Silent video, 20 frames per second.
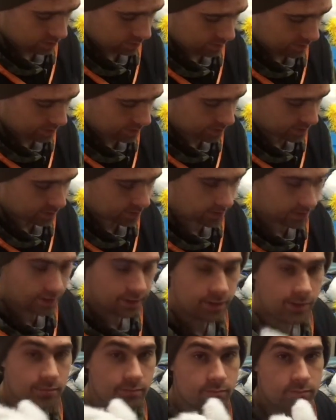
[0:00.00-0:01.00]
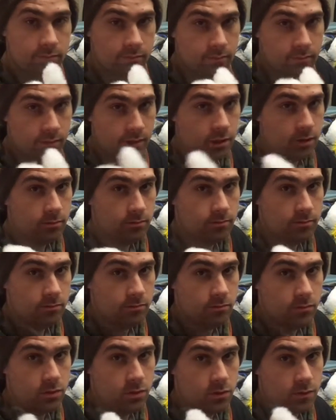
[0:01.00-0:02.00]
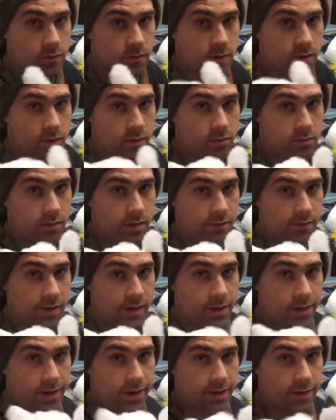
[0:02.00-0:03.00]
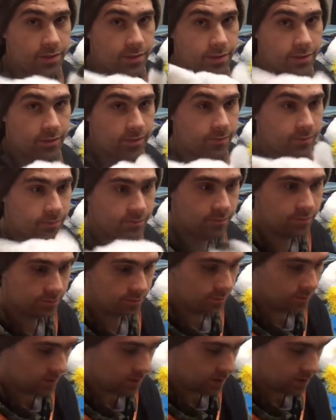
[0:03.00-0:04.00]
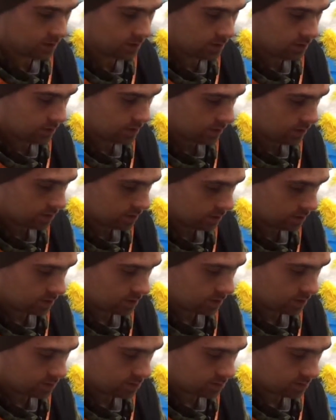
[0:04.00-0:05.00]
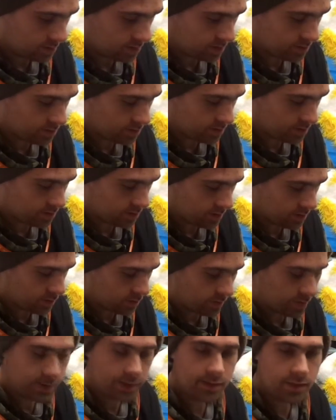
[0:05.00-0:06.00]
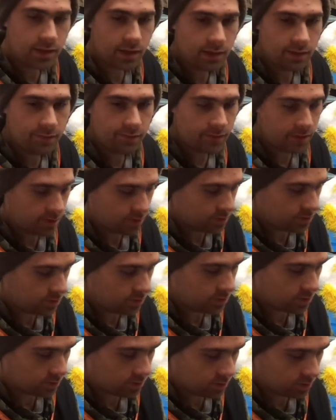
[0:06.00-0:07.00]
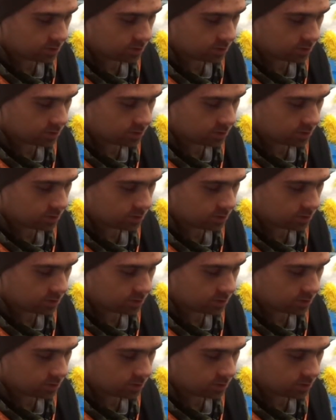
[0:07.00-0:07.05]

basically, well, 3-finger hands. These were the quickest I finished,